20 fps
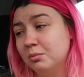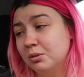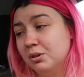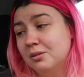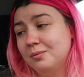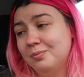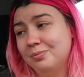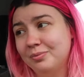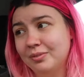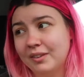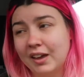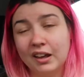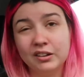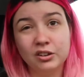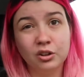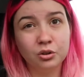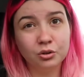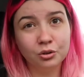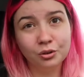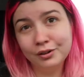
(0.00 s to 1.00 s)
but
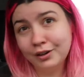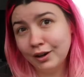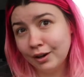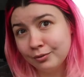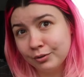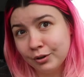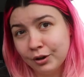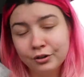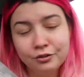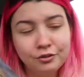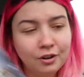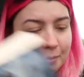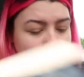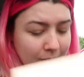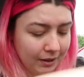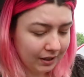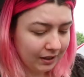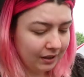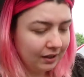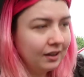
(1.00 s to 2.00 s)
as I saw it I thought I'd grab
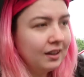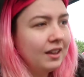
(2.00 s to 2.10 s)
it.